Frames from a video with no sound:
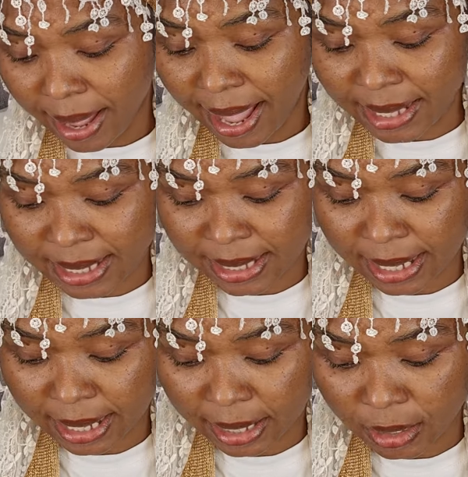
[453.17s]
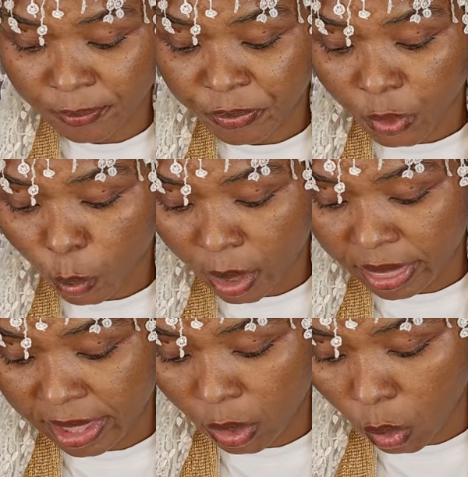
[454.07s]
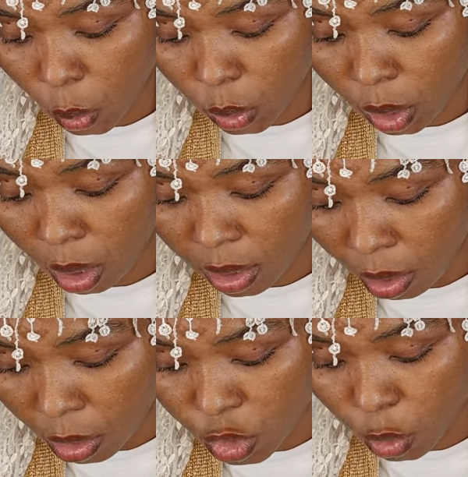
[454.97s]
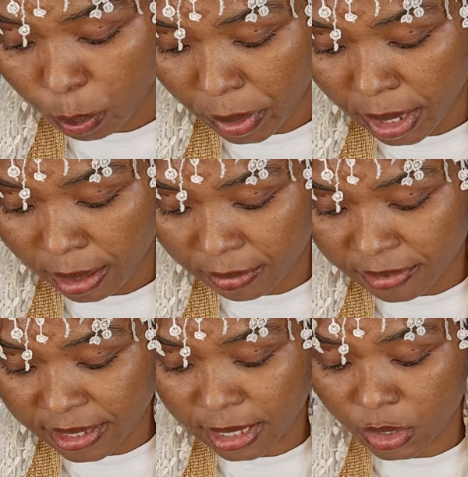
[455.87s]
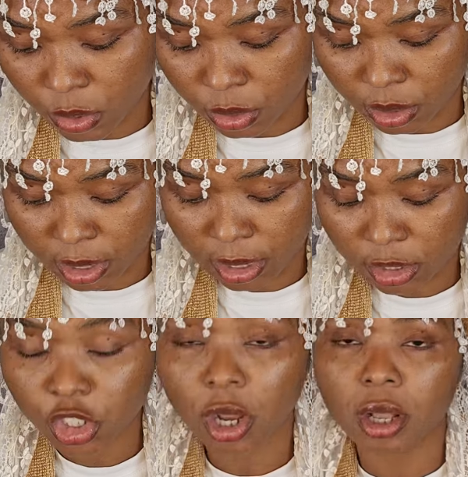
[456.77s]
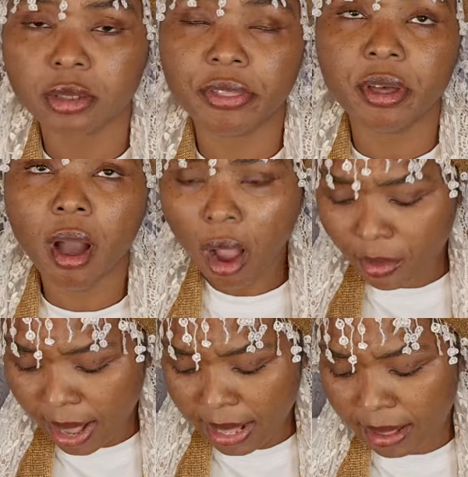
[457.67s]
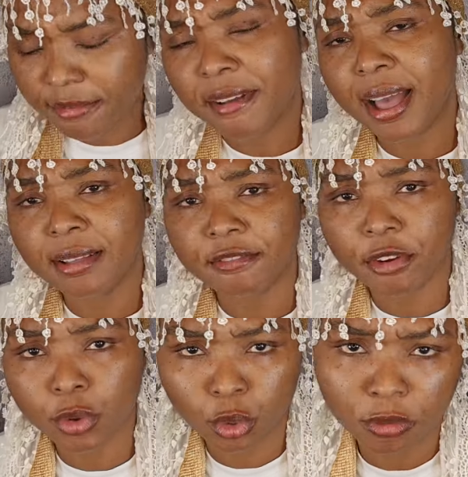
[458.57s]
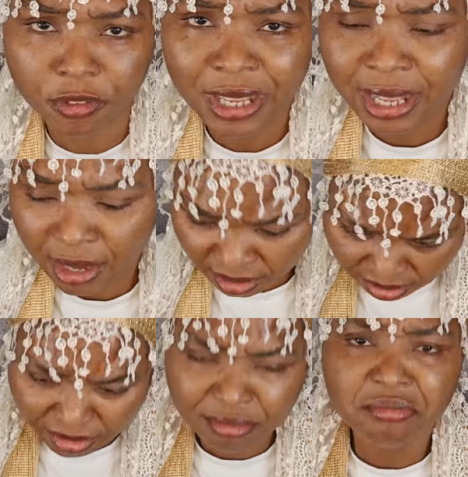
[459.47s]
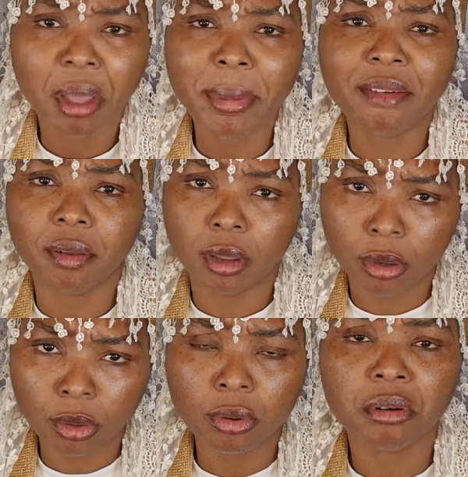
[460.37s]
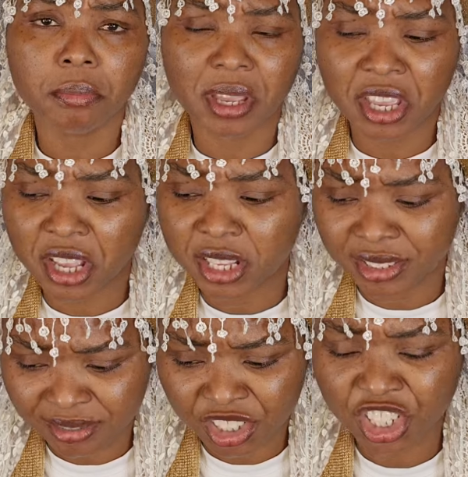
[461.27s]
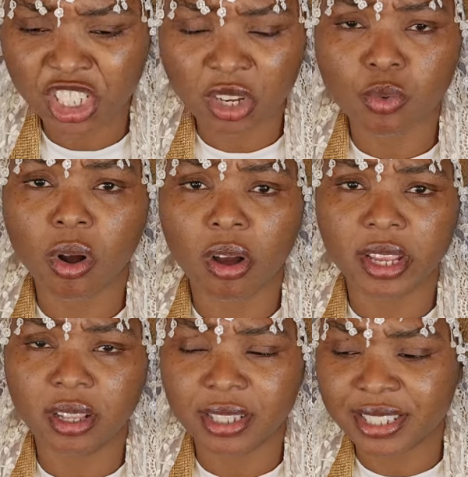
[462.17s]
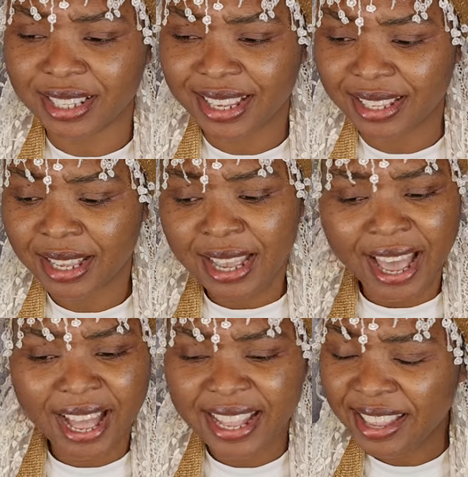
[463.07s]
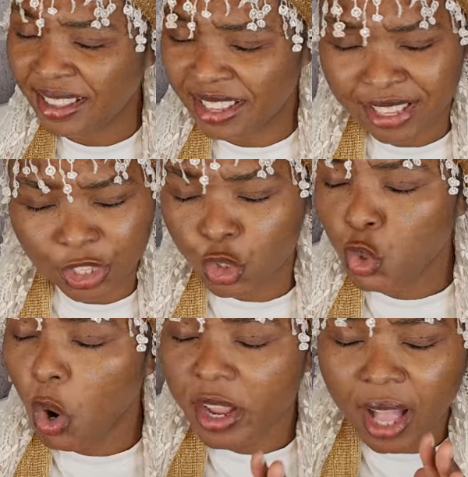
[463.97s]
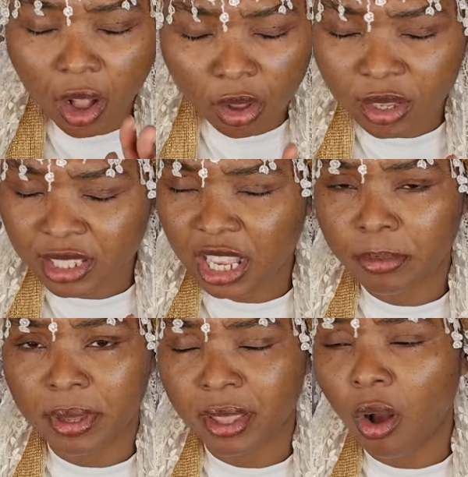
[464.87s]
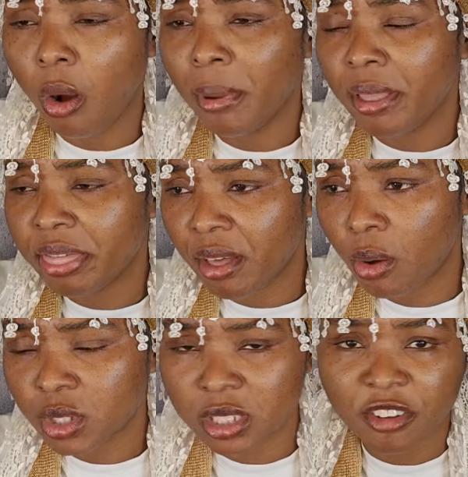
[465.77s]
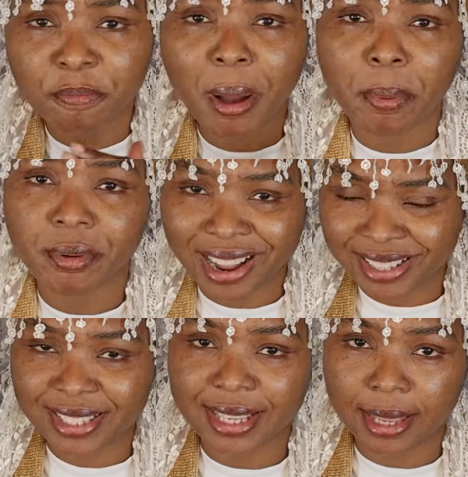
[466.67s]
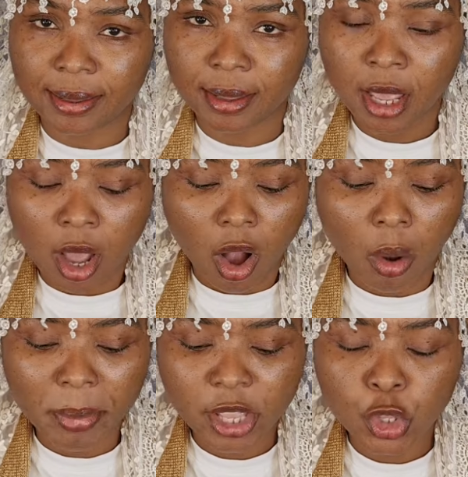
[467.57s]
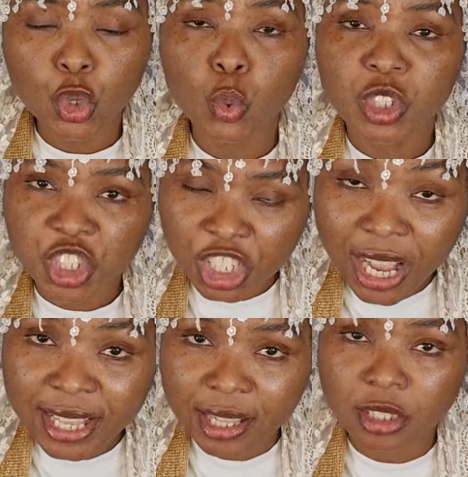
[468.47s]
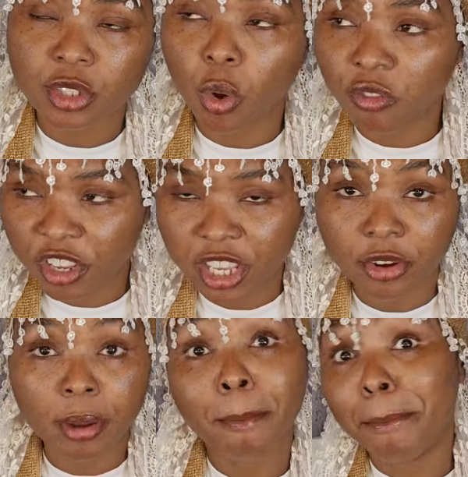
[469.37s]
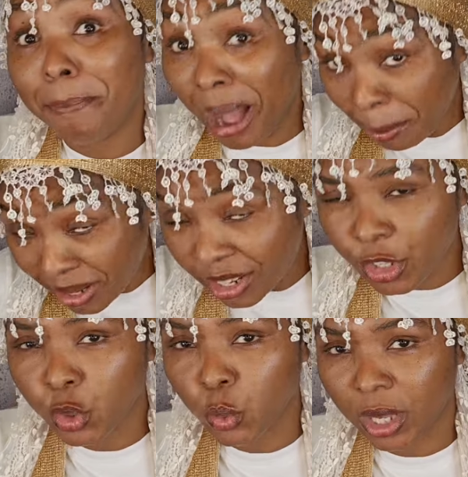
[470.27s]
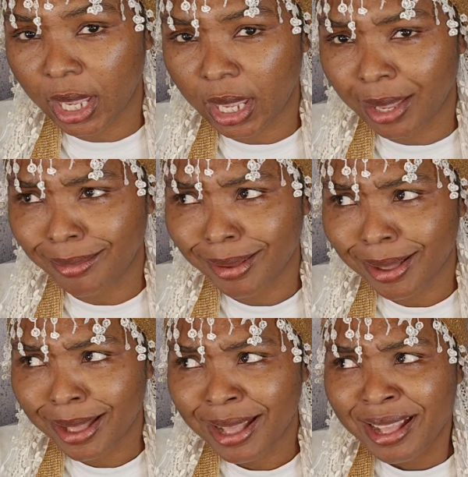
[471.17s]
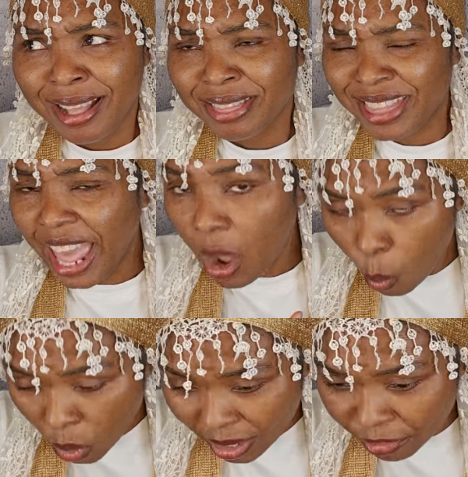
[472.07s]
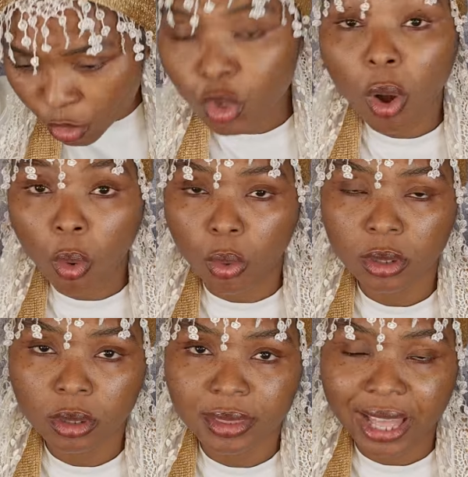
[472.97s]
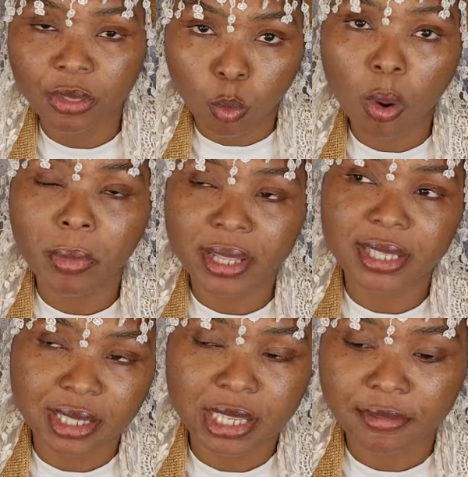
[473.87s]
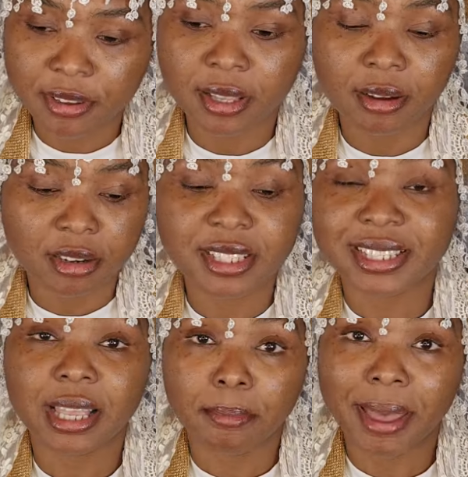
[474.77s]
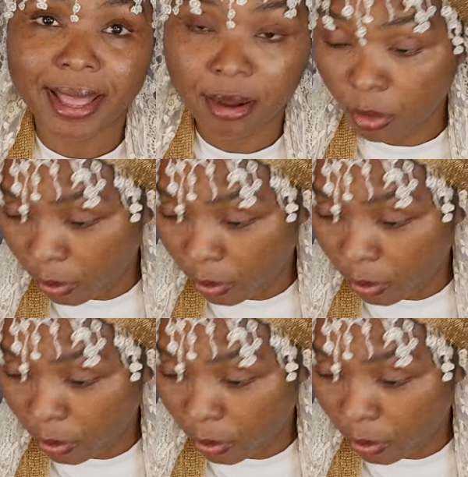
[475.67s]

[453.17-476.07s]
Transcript: estate where they could also pay a visit to King Charles. I thought, all right then, fine, fair enough let me have a little look because she's a royal, isn't it? And it, you're not going to tell me how many thousands of paparazzi, how many news channels over here in Babylon, UK, they would have known that the woman is leaving her sick bed or